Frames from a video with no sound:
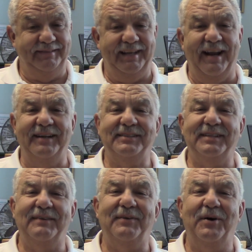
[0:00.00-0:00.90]
carried the
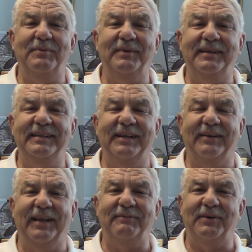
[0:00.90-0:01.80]
stuff home
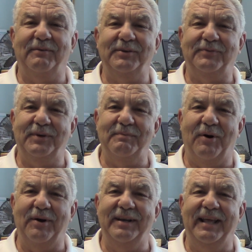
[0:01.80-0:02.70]
that, leftovers for
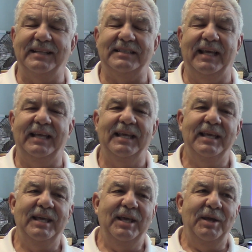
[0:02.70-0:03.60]
tomorrow and the next day.
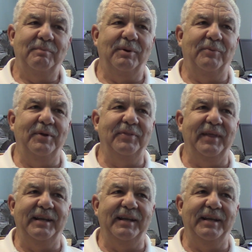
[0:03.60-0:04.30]
But one thing